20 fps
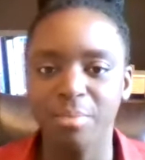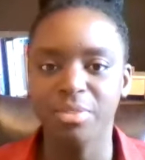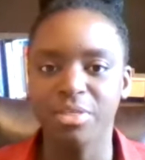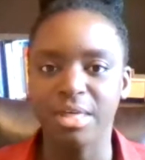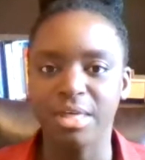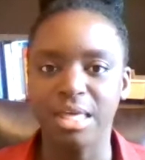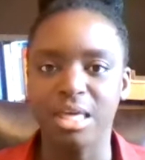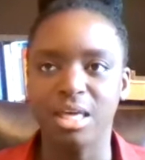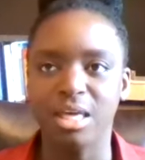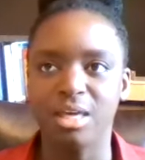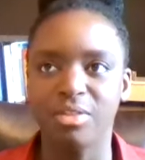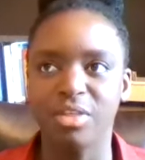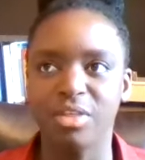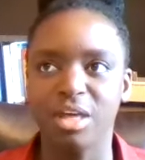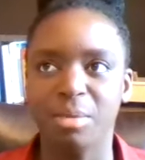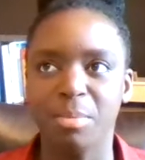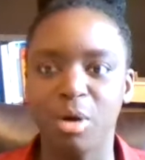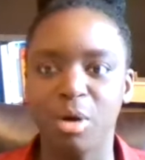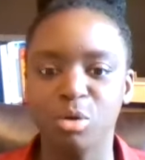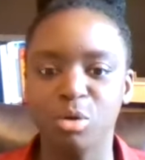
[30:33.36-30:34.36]
the the
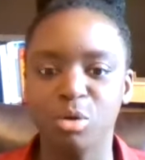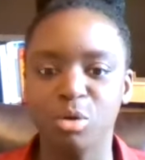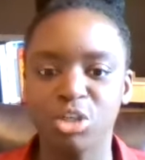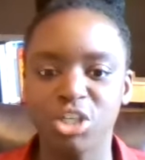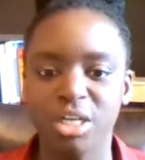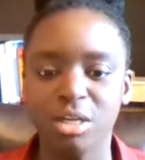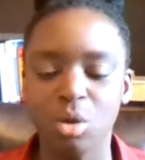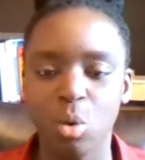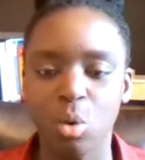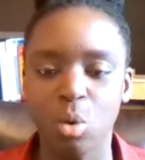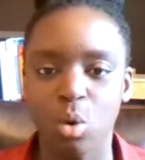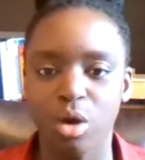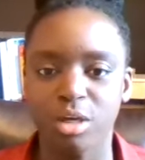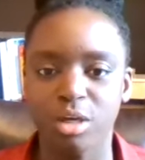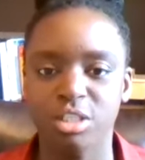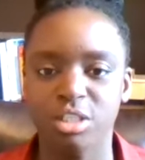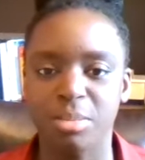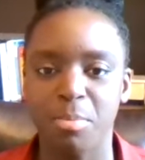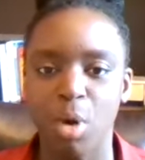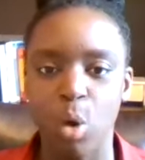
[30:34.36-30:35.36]
emotion
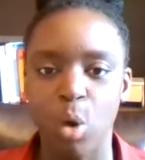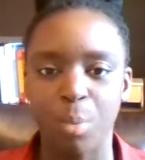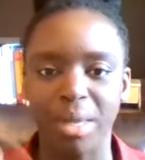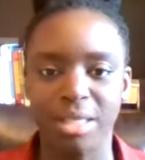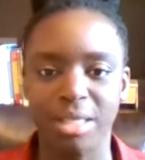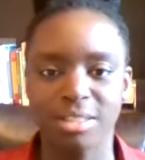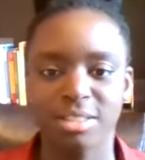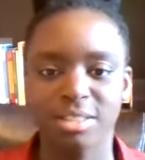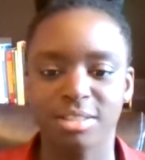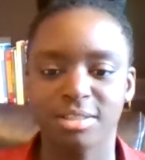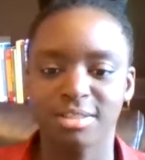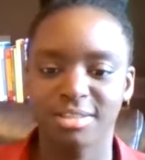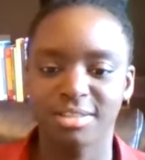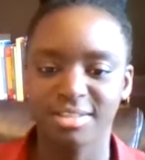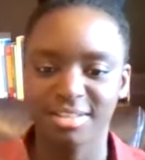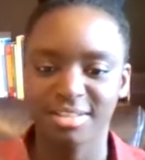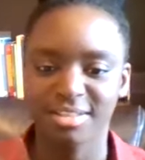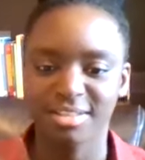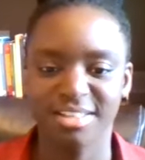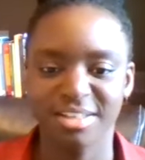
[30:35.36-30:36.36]
or the moment.
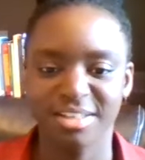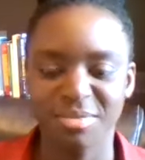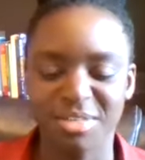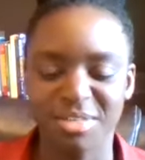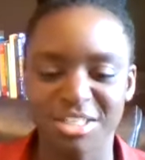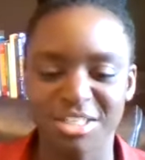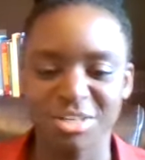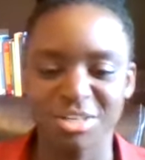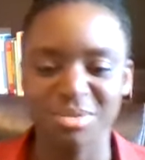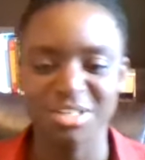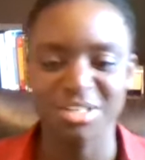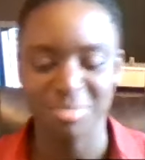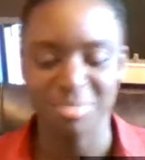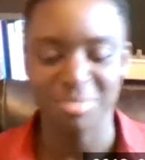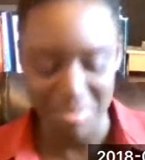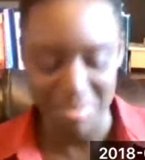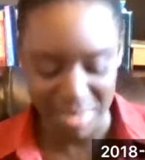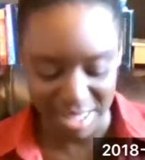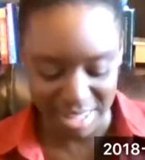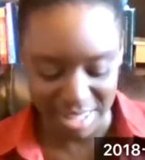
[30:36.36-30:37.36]
Wasn't sure what she
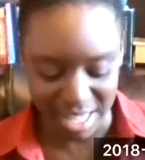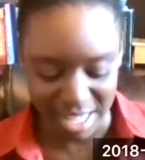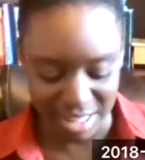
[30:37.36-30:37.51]
meant by that.